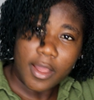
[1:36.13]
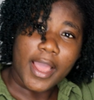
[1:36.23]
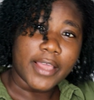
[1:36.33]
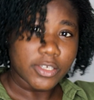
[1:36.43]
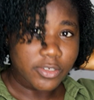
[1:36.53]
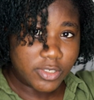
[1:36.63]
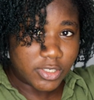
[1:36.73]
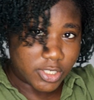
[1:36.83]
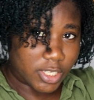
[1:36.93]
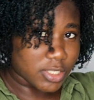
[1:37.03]
I
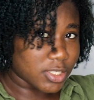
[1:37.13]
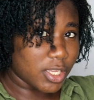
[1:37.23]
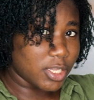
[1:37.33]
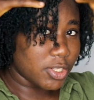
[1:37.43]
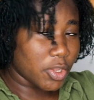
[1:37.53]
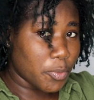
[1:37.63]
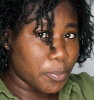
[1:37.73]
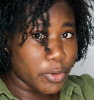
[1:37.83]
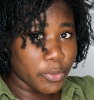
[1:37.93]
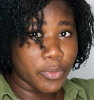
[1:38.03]
used just indigo
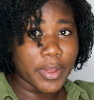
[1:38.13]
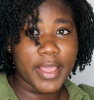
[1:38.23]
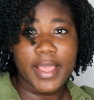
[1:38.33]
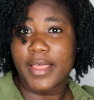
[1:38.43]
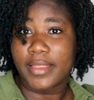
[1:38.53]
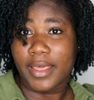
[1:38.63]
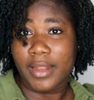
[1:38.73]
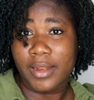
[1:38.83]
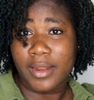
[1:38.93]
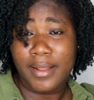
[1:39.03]
blue, and
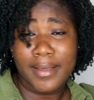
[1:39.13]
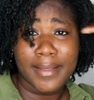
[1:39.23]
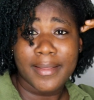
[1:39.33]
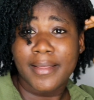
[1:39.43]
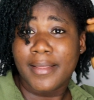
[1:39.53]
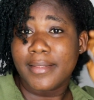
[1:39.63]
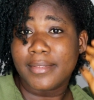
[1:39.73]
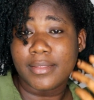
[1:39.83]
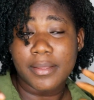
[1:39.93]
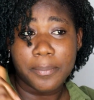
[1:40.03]
then
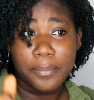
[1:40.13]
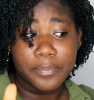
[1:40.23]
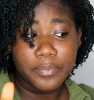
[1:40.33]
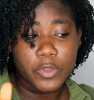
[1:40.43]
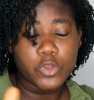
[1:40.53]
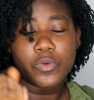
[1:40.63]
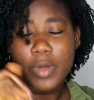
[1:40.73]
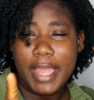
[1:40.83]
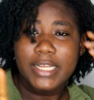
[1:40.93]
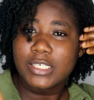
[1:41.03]

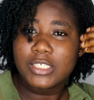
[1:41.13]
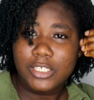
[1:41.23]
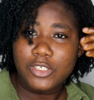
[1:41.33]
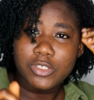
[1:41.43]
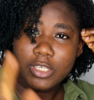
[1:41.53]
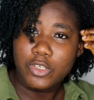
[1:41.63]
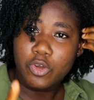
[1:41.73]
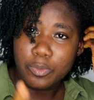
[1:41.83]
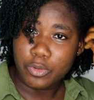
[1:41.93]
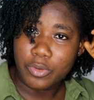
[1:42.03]
I didn't just use
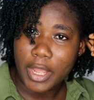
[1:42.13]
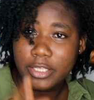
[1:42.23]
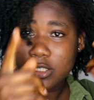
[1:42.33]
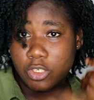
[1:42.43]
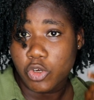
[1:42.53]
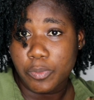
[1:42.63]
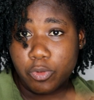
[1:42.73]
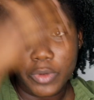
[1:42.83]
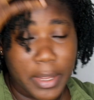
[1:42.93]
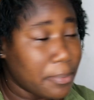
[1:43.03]
indigo blue. I used indigo
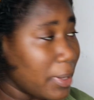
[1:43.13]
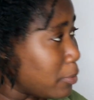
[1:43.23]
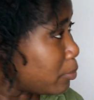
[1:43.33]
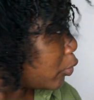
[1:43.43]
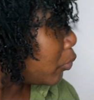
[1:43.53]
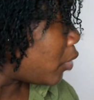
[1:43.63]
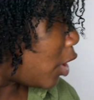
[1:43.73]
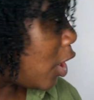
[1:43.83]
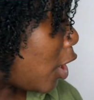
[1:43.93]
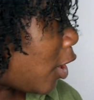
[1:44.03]
blue and baby blue.
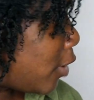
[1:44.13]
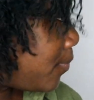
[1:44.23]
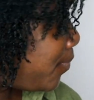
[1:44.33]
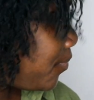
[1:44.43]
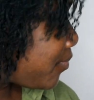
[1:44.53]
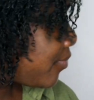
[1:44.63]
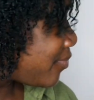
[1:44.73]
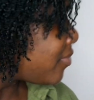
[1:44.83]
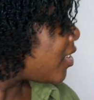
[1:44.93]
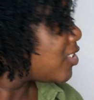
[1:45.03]

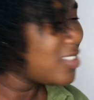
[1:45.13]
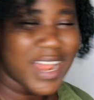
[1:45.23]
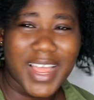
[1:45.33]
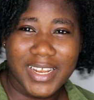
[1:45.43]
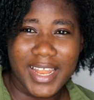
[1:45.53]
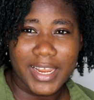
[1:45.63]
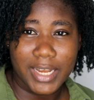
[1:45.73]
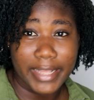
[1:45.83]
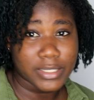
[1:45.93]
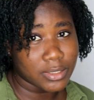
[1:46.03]
So that kind of like
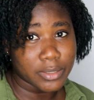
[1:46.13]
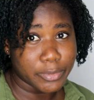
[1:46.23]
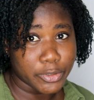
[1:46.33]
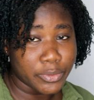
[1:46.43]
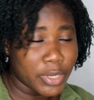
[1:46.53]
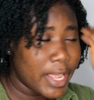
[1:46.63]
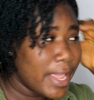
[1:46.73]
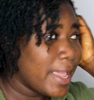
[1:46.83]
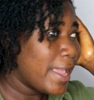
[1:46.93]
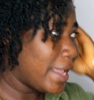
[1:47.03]
lightened the blue.
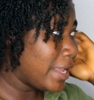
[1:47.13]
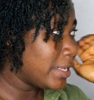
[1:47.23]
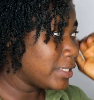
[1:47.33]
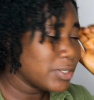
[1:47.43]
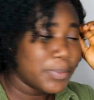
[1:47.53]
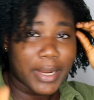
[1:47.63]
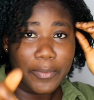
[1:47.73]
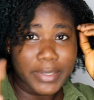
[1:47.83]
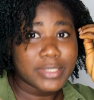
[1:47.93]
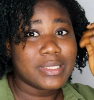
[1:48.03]
And when I
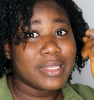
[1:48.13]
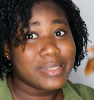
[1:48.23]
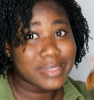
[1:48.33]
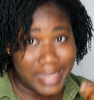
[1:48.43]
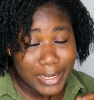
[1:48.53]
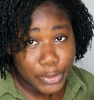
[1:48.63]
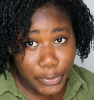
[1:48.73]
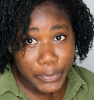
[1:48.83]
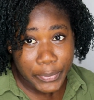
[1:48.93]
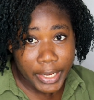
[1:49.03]
went to the
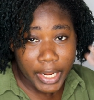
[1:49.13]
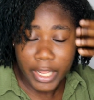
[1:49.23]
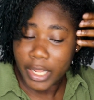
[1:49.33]
salon,